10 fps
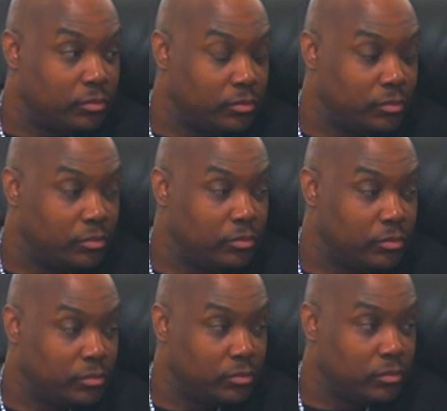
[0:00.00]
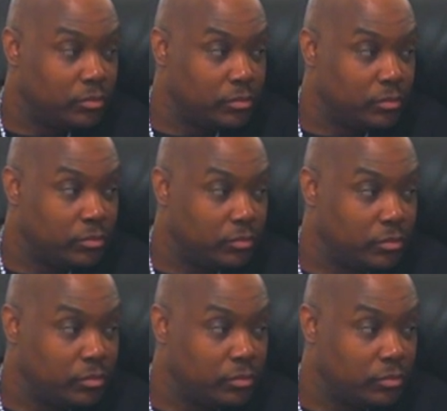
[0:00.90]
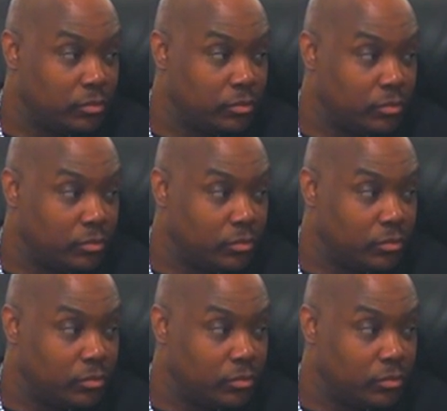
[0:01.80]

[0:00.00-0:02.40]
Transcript: The person shown says nothing.